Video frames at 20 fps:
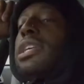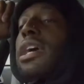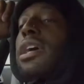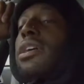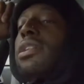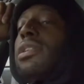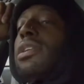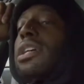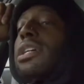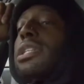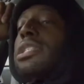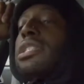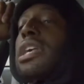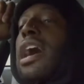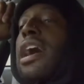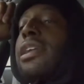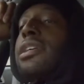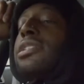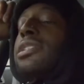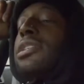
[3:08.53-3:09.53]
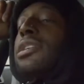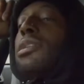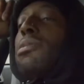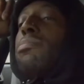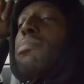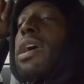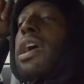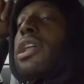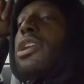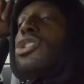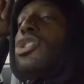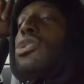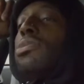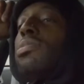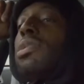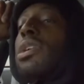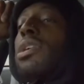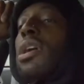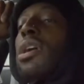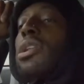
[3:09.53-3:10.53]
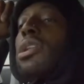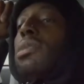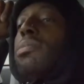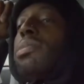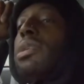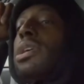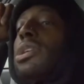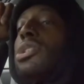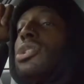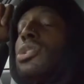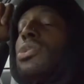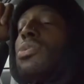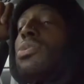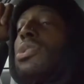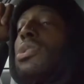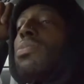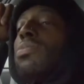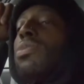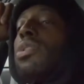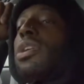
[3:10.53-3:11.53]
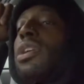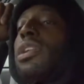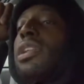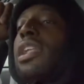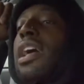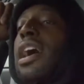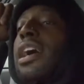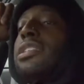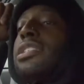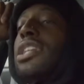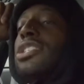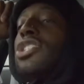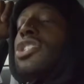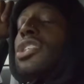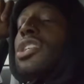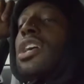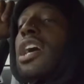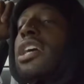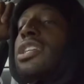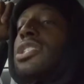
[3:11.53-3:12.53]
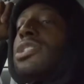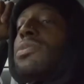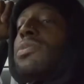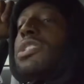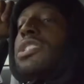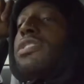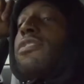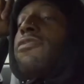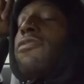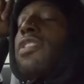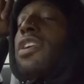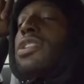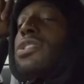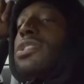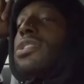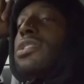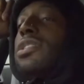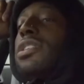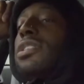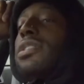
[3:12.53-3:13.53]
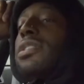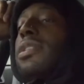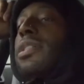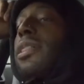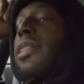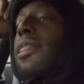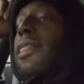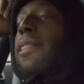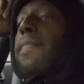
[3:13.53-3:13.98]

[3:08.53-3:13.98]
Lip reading: Take a look inside and see the man that you would come to be. And soon you realize that your conscience wasn't functioning.